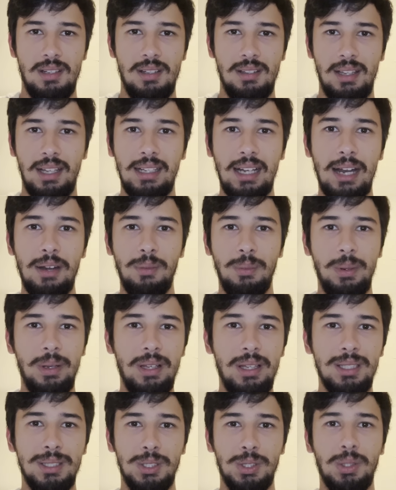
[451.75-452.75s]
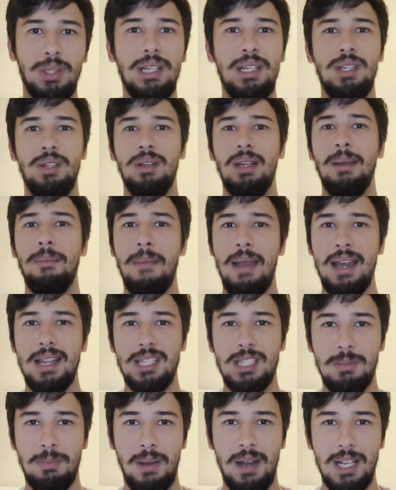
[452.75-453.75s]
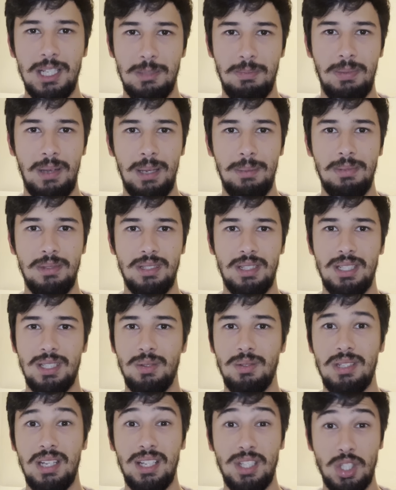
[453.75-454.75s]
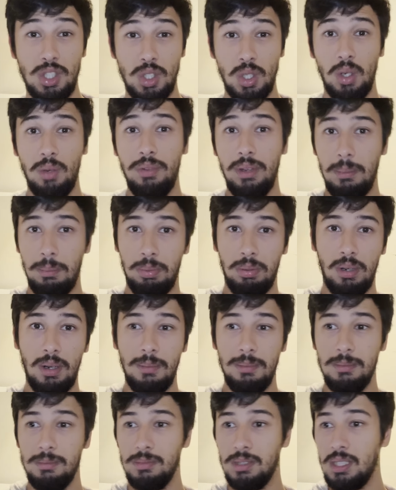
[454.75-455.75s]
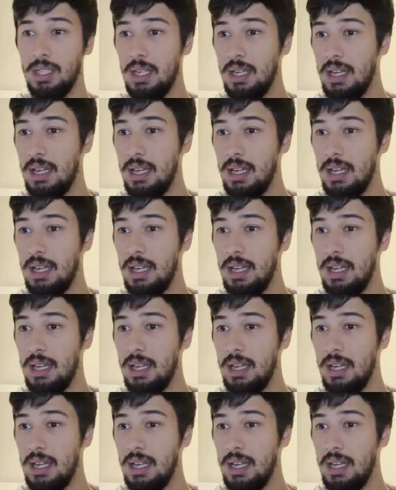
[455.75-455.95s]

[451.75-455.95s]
Like I really enjoyed doing maths past papers because it was like solving problems.